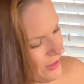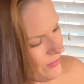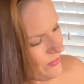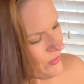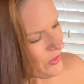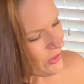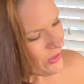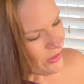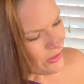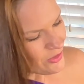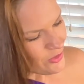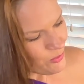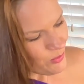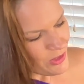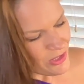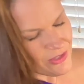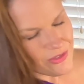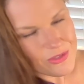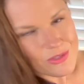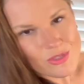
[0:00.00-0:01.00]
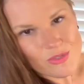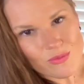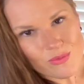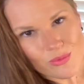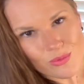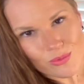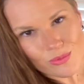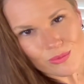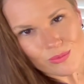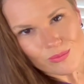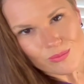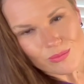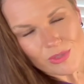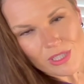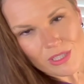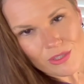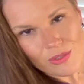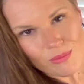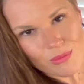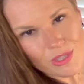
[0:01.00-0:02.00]
Your heart space looks full.
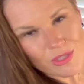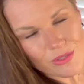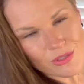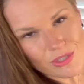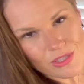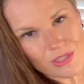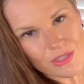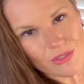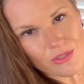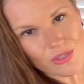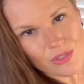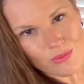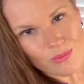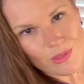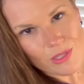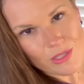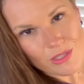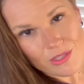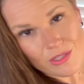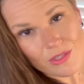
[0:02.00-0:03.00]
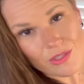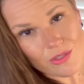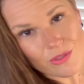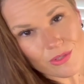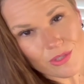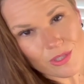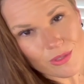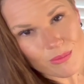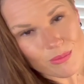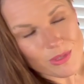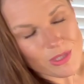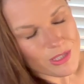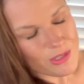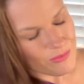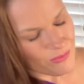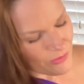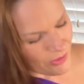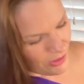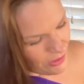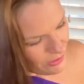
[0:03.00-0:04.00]
It looks like you're surrounded in good company,
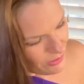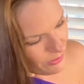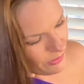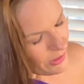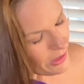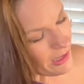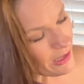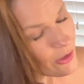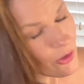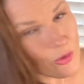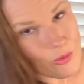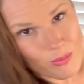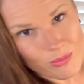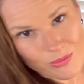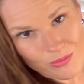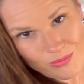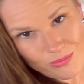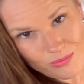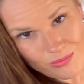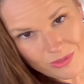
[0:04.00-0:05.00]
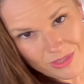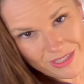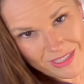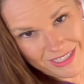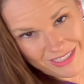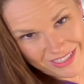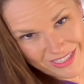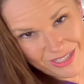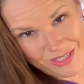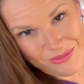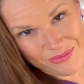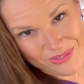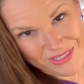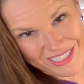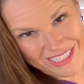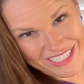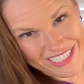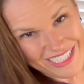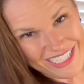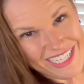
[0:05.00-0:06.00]
I hope. And
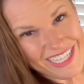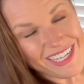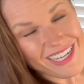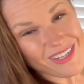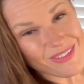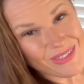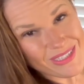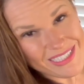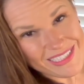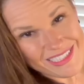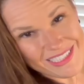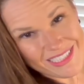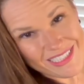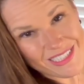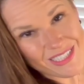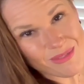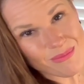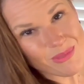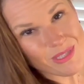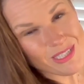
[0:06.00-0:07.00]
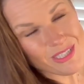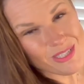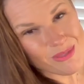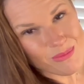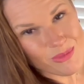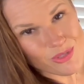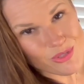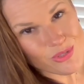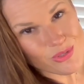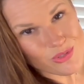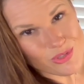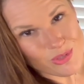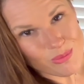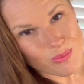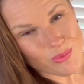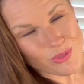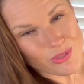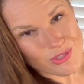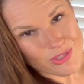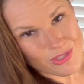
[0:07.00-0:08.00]
clarify, when I see somebody's emotional
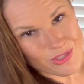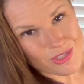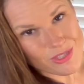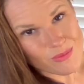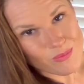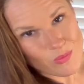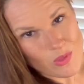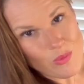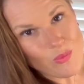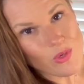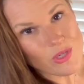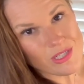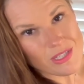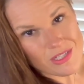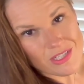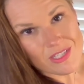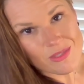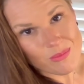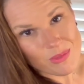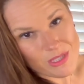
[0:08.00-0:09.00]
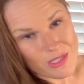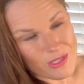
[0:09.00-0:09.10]
support system, we want it to be